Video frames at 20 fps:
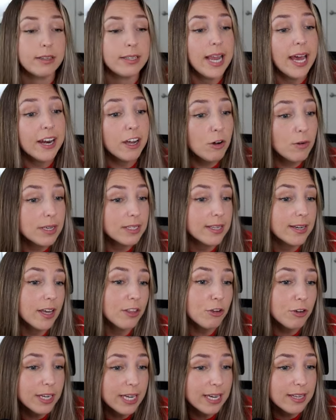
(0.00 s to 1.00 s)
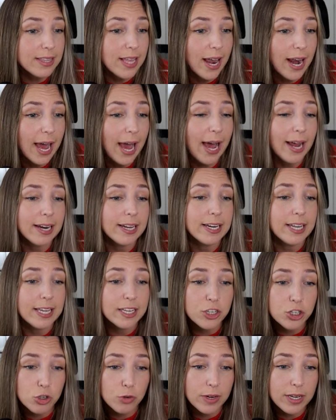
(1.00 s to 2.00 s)
Neto is another kid that had an
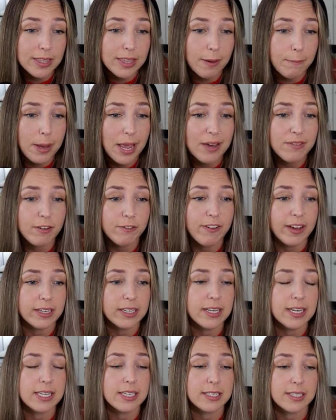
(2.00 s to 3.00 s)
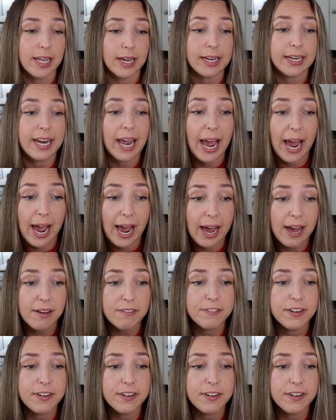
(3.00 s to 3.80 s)
injury that may have affected his second half.